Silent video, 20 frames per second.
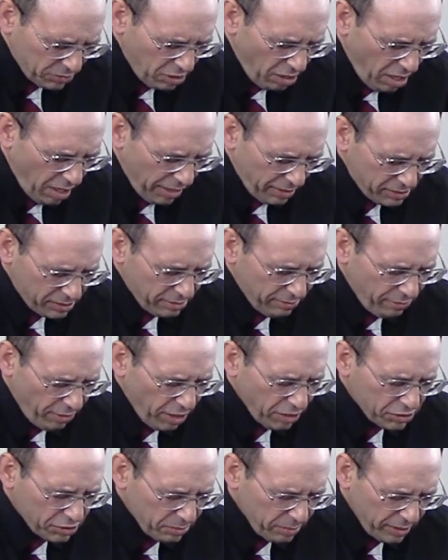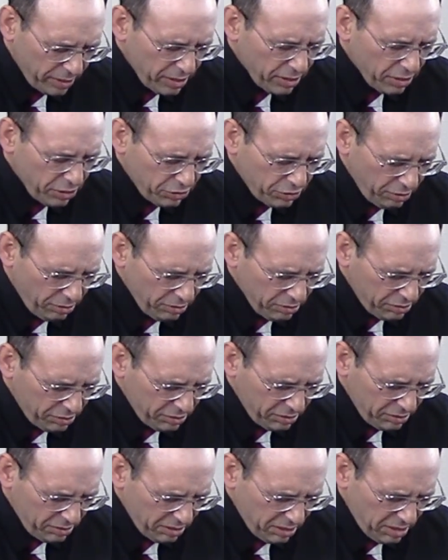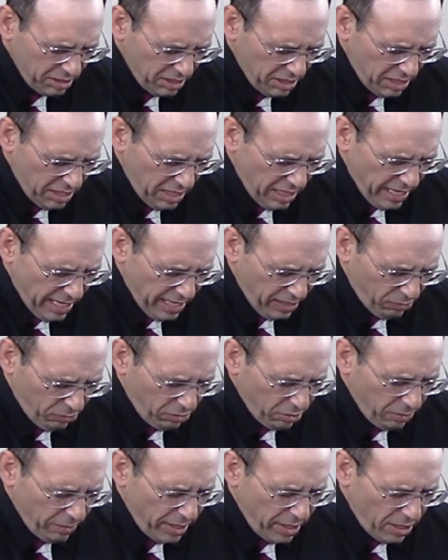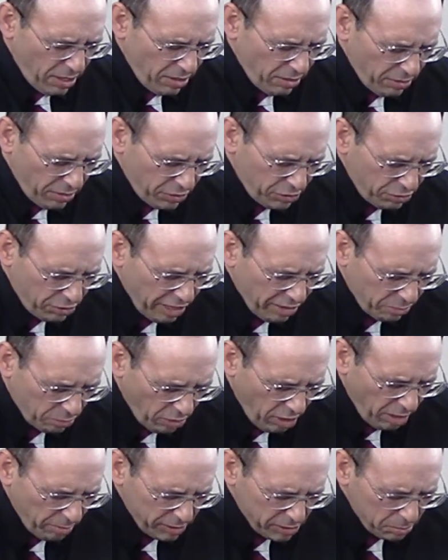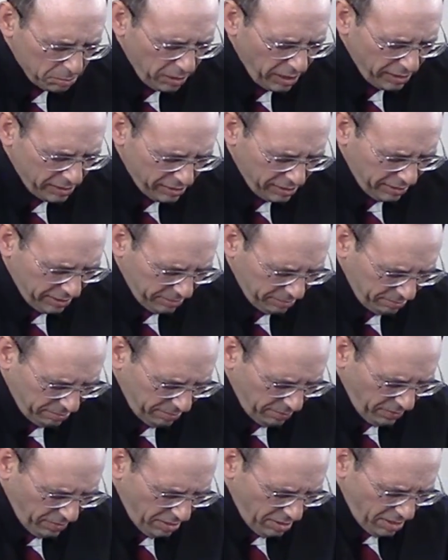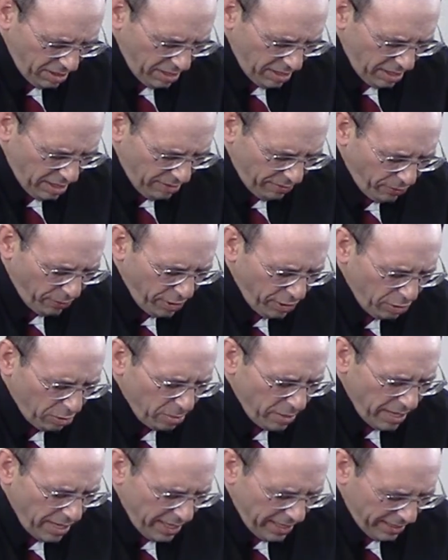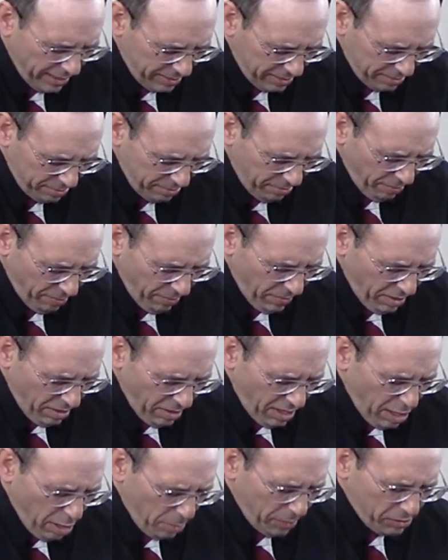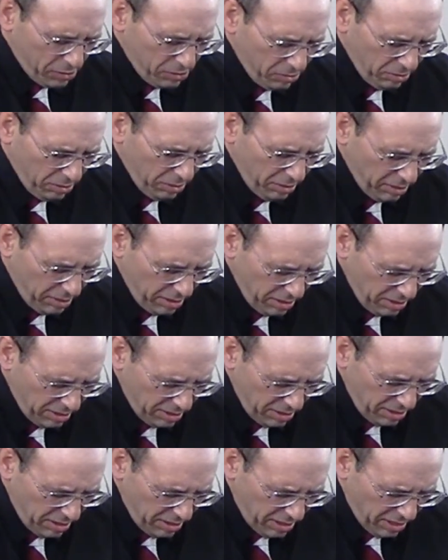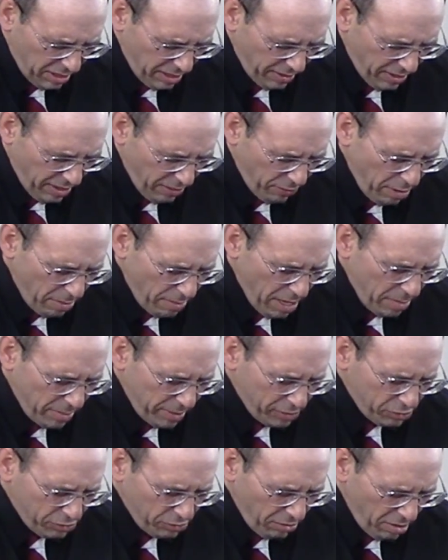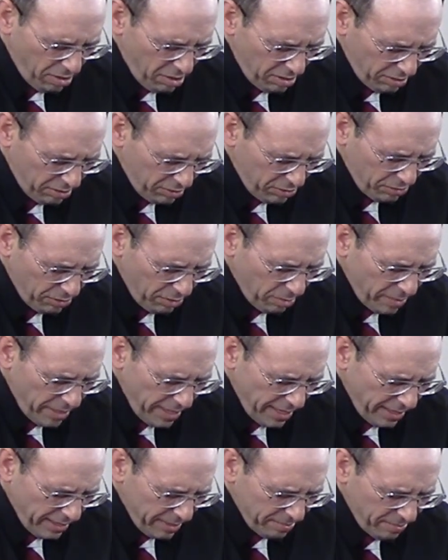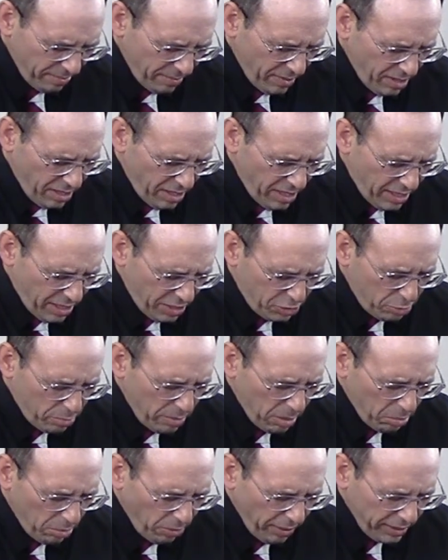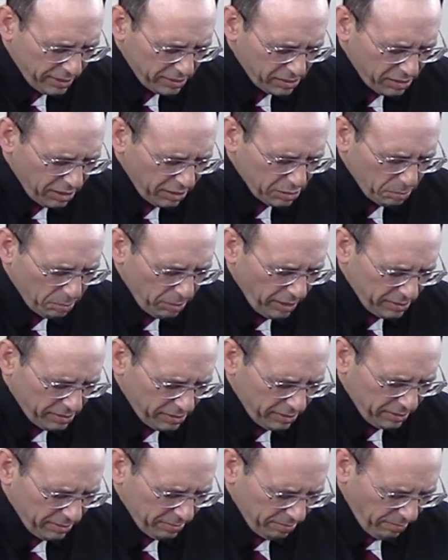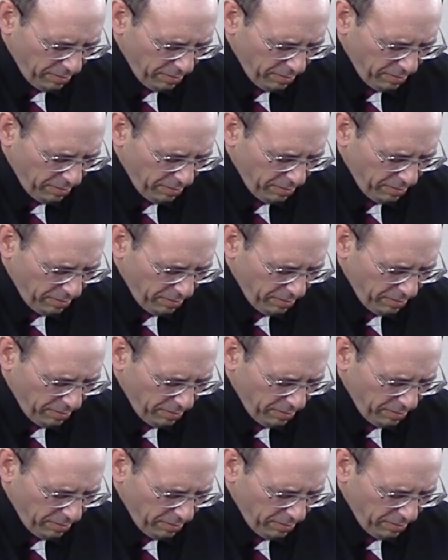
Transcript: taught us to function within the church. And Lord, we know that you have promised blessing if we obey. Help us, Lord, that we may be strong to obey, that you may bring such blessing,